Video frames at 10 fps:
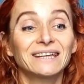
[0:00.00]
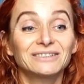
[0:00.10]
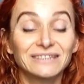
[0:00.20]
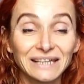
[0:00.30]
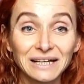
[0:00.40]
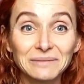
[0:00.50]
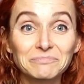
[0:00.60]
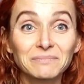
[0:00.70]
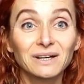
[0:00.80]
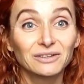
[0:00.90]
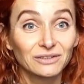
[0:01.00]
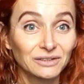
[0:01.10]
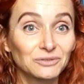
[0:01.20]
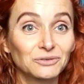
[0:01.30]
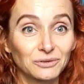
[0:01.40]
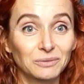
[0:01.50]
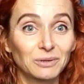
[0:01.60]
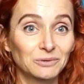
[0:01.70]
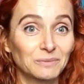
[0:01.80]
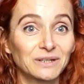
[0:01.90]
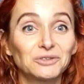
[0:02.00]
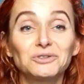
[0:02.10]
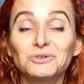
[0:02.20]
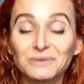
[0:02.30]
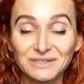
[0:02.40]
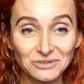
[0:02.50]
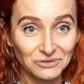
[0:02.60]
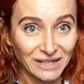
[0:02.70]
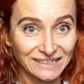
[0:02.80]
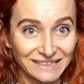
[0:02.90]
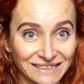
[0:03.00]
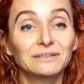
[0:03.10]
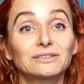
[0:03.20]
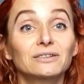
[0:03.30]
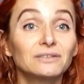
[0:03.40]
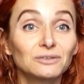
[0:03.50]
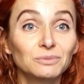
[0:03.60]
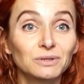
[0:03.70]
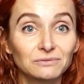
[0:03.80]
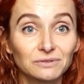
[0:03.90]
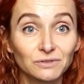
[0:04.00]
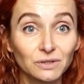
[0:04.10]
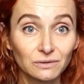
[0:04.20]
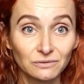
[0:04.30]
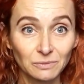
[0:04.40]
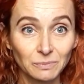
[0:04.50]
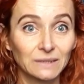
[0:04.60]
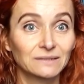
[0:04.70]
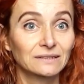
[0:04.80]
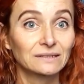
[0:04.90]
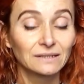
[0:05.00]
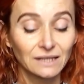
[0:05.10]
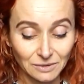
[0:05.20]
Today I'm going to talk about my newest dress. It's going to be a review of the pattern.